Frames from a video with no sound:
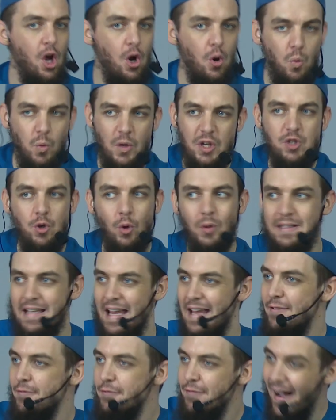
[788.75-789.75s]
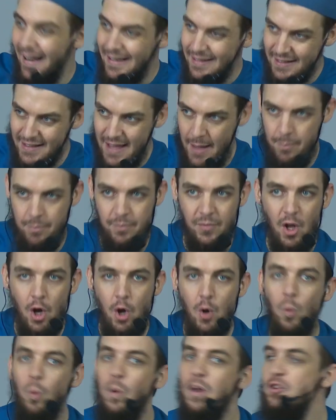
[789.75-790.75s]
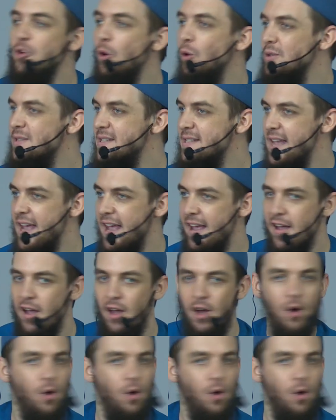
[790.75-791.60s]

We don't invite them. We don't say,